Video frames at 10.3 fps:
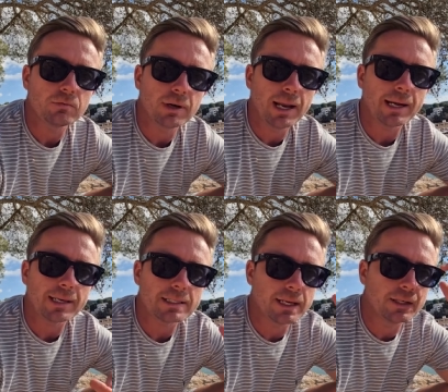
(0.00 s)

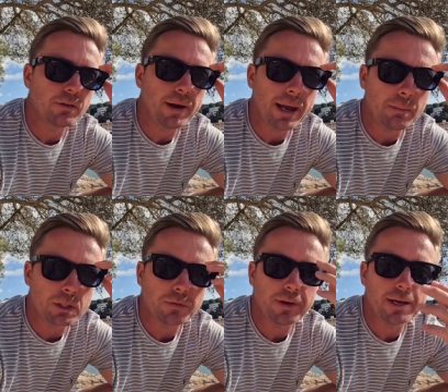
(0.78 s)
relaxing, great
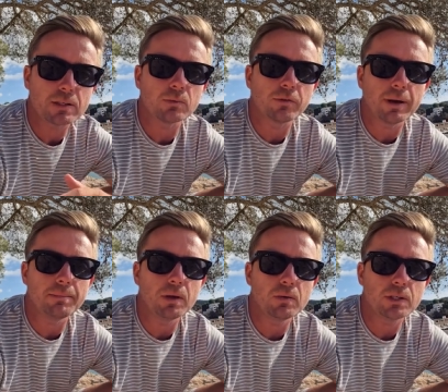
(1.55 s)
atmosphere, some great
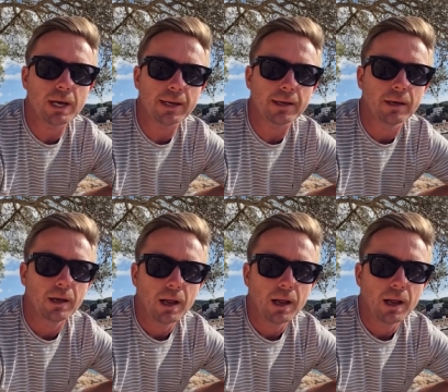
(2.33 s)
music.